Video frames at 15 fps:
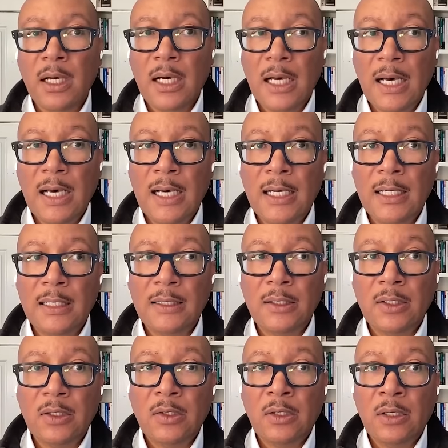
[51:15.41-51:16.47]
Uh,
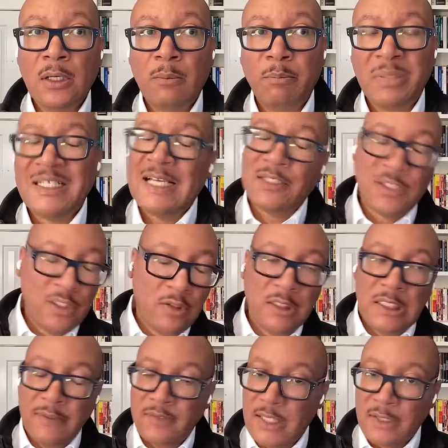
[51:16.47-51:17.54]
but that still
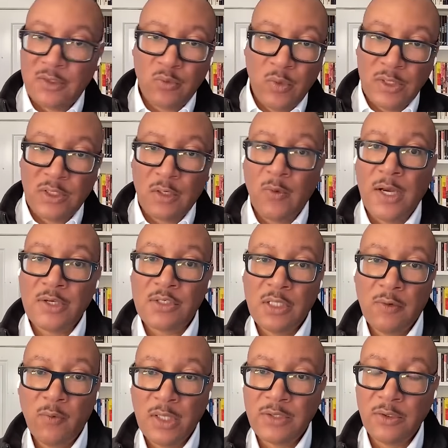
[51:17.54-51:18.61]
leaves us with the question
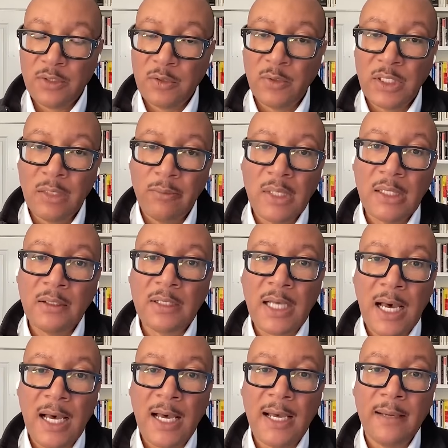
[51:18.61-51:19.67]
of what to do in the
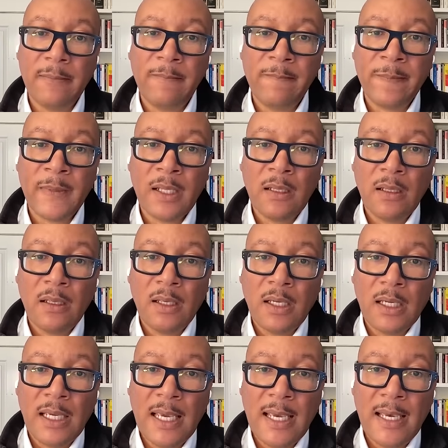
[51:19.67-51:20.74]
meantime
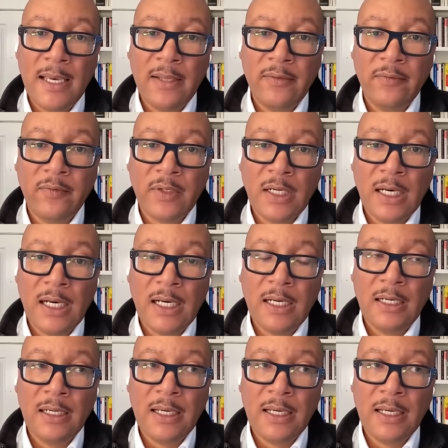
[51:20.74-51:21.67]
and uh,